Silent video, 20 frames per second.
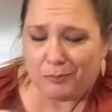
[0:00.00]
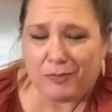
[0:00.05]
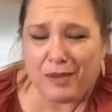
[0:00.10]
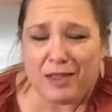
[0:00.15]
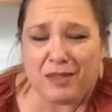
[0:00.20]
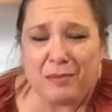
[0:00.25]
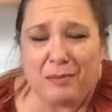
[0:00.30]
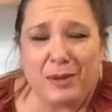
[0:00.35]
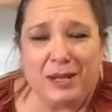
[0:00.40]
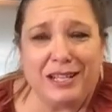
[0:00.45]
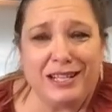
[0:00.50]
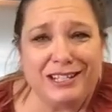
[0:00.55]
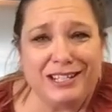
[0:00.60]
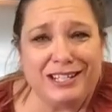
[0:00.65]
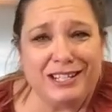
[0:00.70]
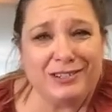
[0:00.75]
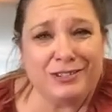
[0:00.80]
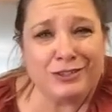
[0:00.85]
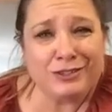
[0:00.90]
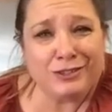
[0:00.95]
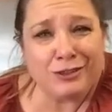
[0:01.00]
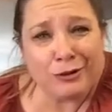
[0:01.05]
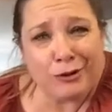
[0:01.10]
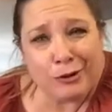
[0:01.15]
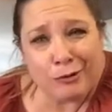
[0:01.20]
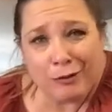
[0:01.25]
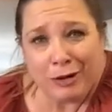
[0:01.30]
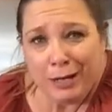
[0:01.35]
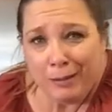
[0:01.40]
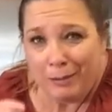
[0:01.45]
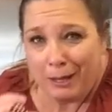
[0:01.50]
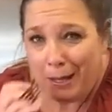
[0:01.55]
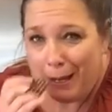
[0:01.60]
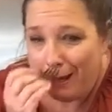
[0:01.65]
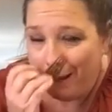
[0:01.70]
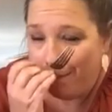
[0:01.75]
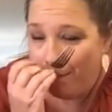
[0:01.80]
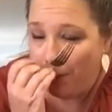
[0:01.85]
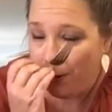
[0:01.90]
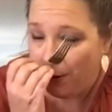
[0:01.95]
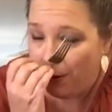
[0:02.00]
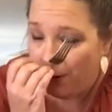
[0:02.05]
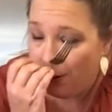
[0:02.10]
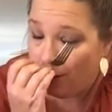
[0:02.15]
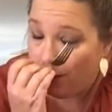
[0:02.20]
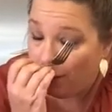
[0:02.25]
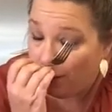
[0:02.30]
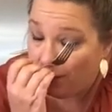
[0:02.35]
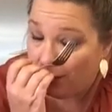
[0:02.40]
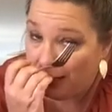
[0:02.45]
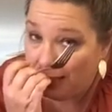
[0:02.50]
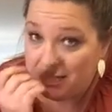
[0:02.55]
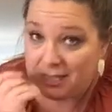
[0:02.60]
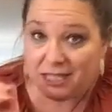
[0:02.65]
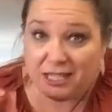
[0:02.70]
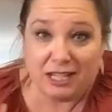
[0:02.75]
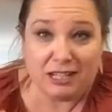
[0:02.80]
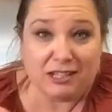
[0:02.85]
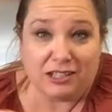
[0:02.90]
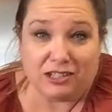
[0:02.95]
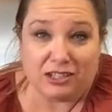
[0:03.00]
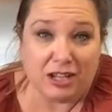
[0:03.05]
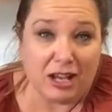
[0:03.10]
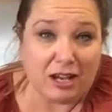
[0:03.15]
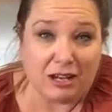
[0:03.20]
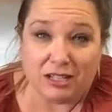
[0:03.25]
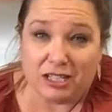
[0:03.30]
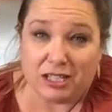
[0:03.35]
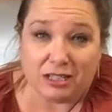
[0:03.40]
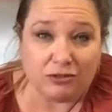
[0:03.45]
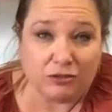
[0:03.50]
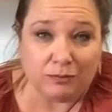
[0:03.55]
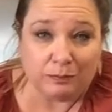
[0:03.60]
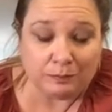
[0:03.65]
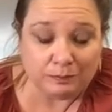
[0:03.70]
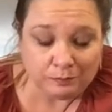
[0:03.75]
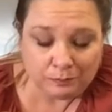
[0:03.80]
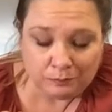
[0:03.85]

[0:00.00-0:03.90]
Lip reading: The polenta is so creamy and perfectly seasoned. Like, it doesn't